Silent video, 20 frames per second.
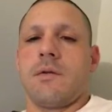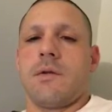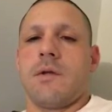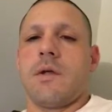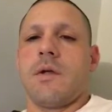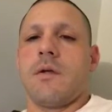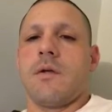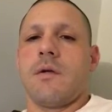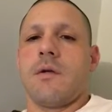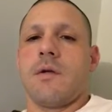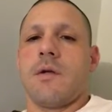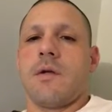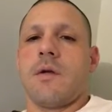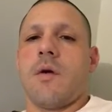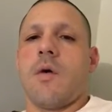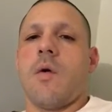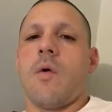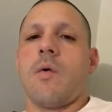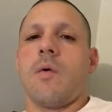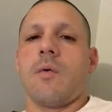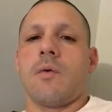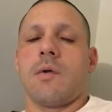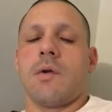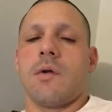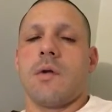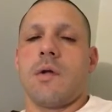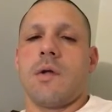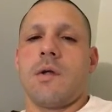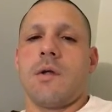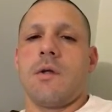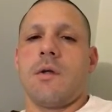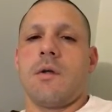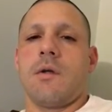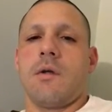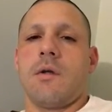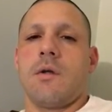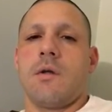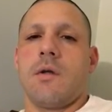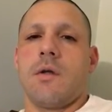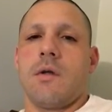they're old,
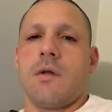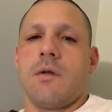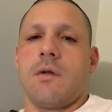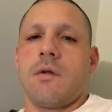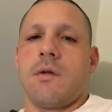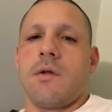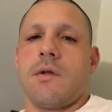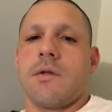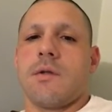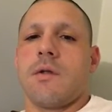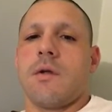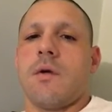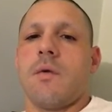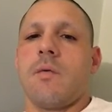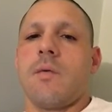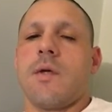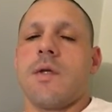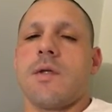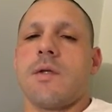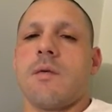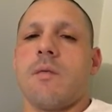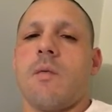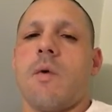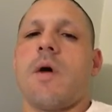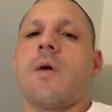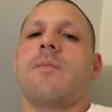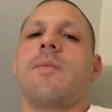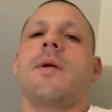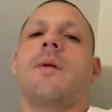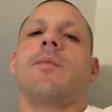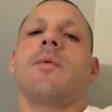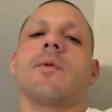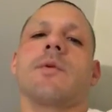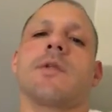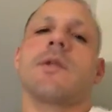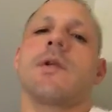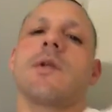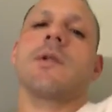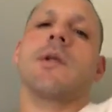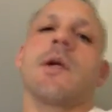and there's no reason why people
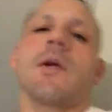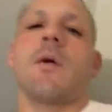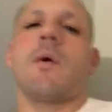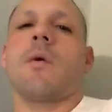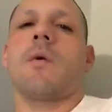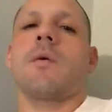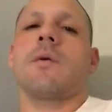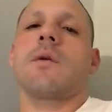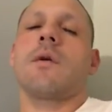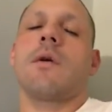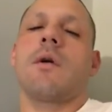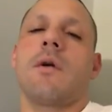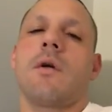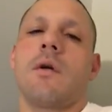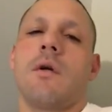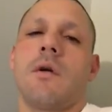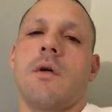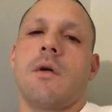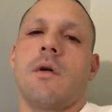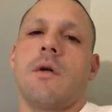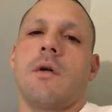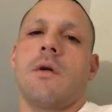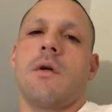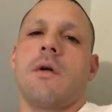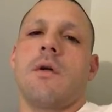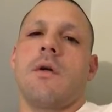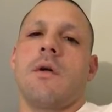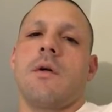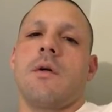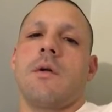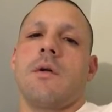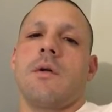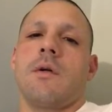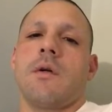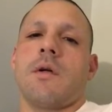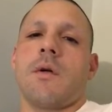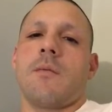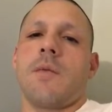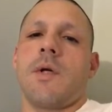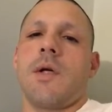should get old.
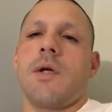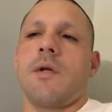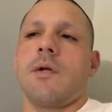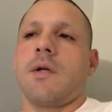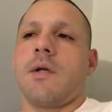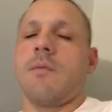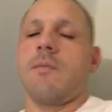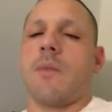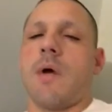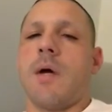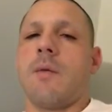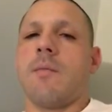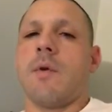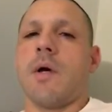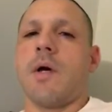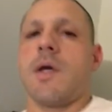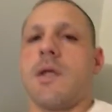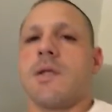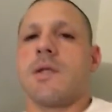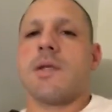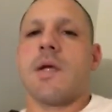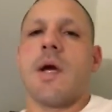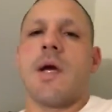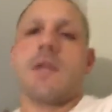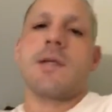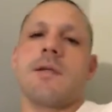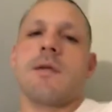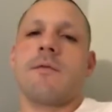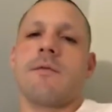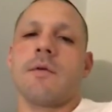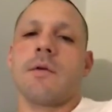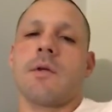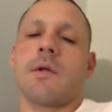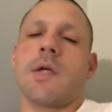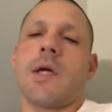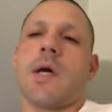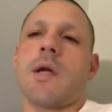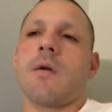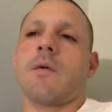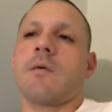I mean, in my mind,
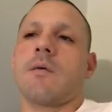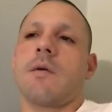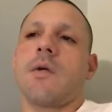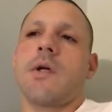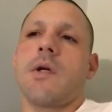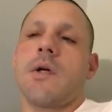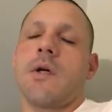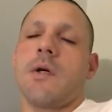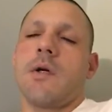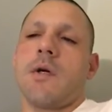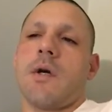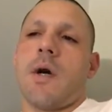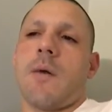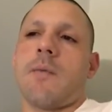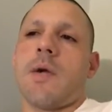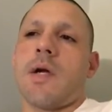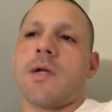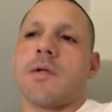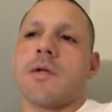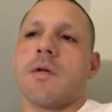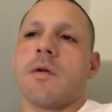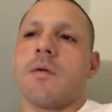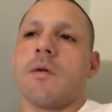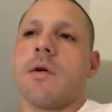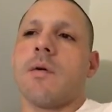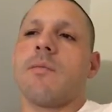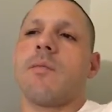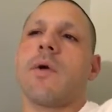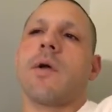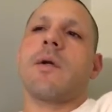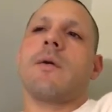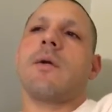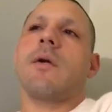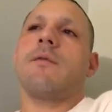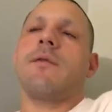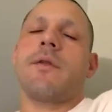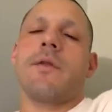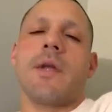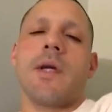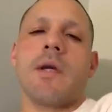scientifically, I'm not sure. But
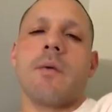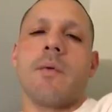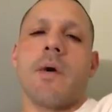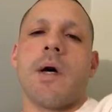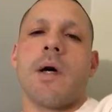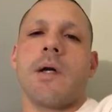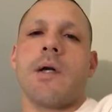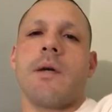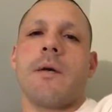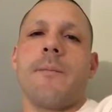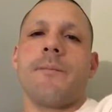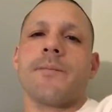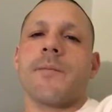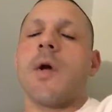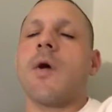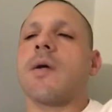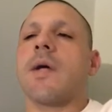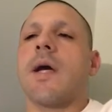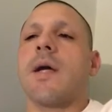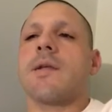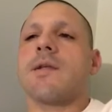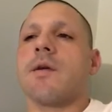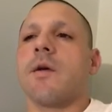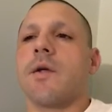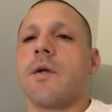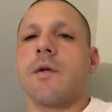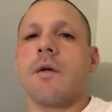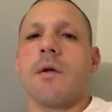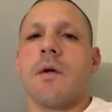if you think about it, okay, so